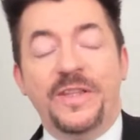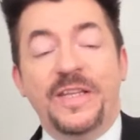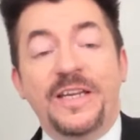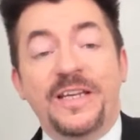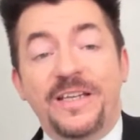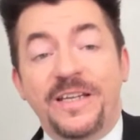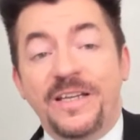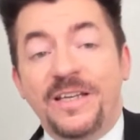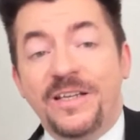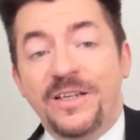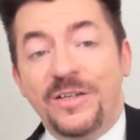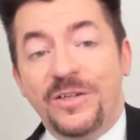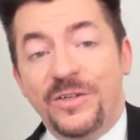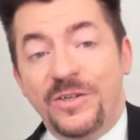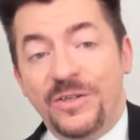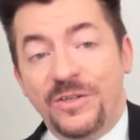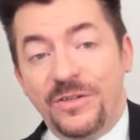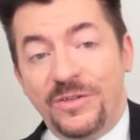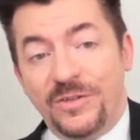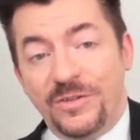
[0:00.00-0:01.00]
they
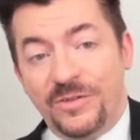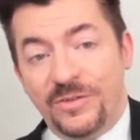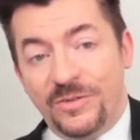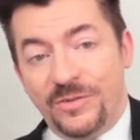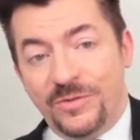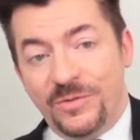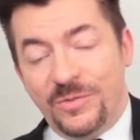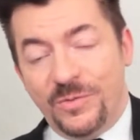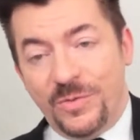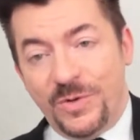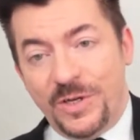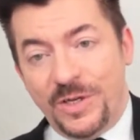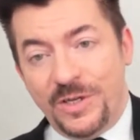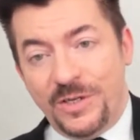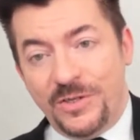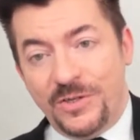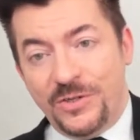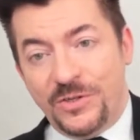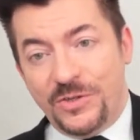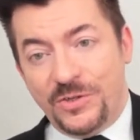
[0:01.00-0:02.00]
did
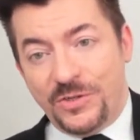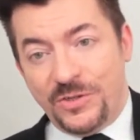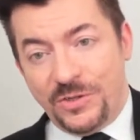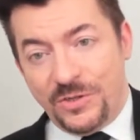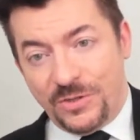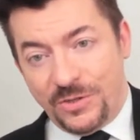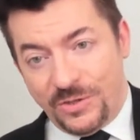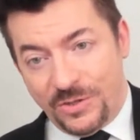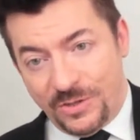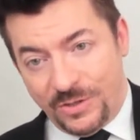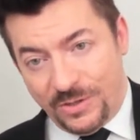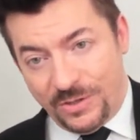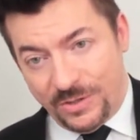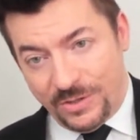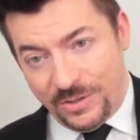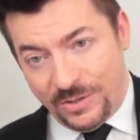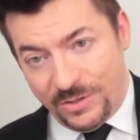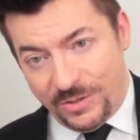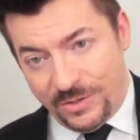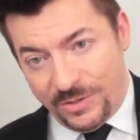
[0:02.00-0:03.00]
was
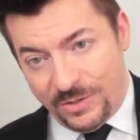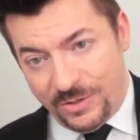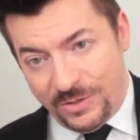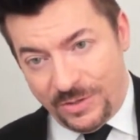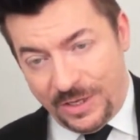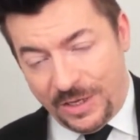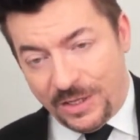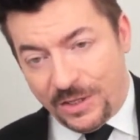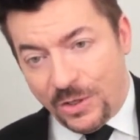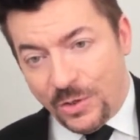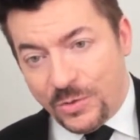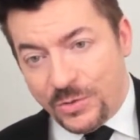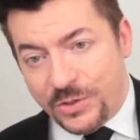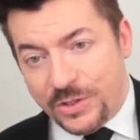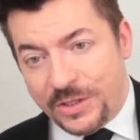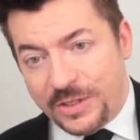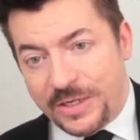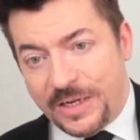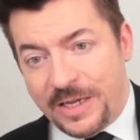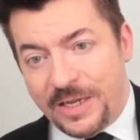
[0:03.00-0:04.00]
they
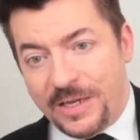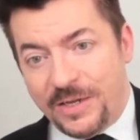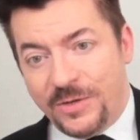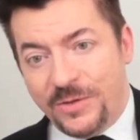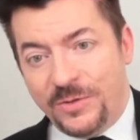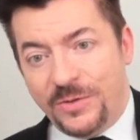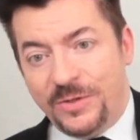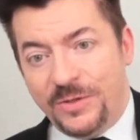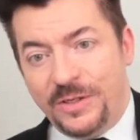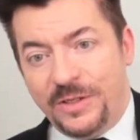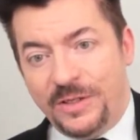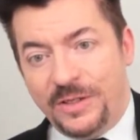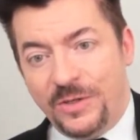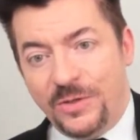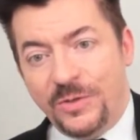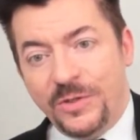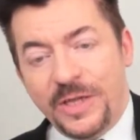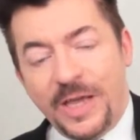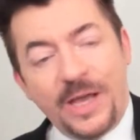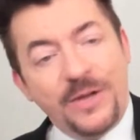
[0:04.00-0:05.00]
closed it down,
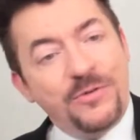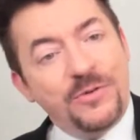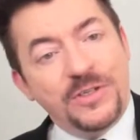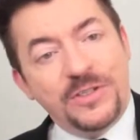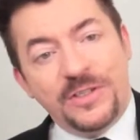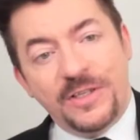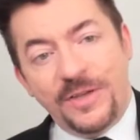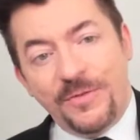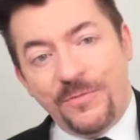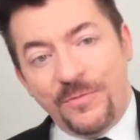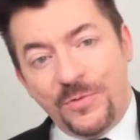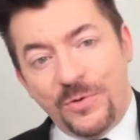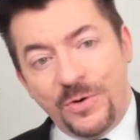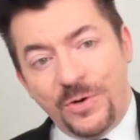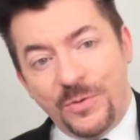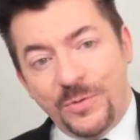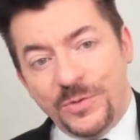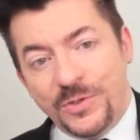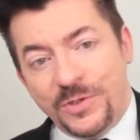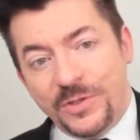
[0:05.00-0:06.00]
and the only address left
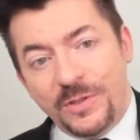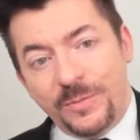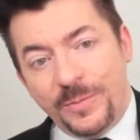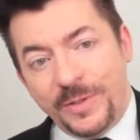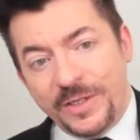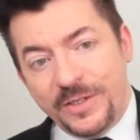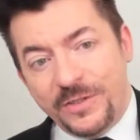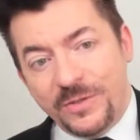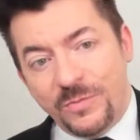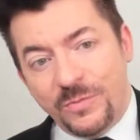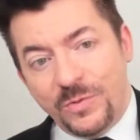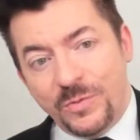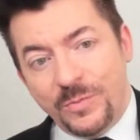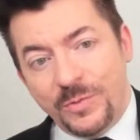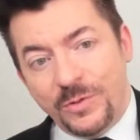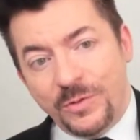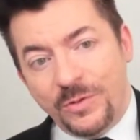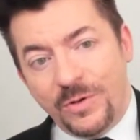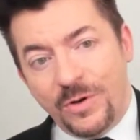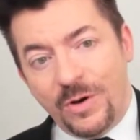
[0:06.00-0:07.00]
for it was a little place in
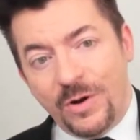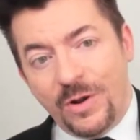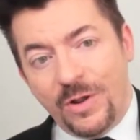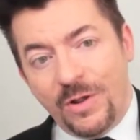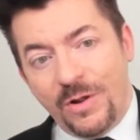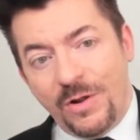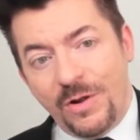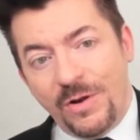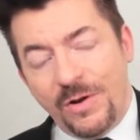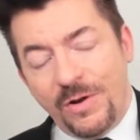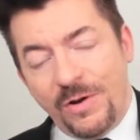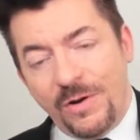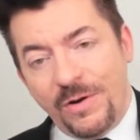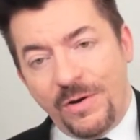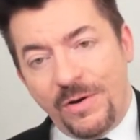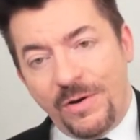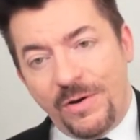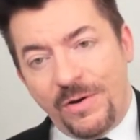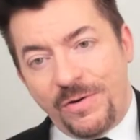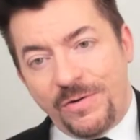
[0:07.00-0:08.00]
Woburn.
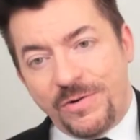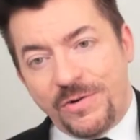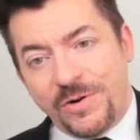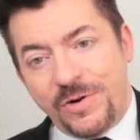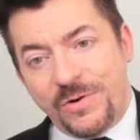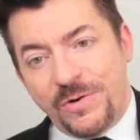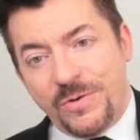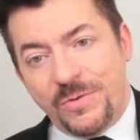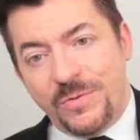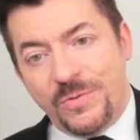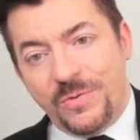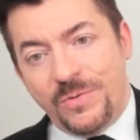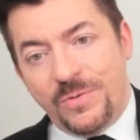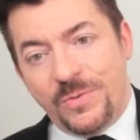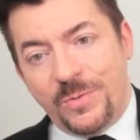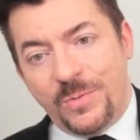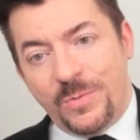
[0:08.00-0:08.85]
So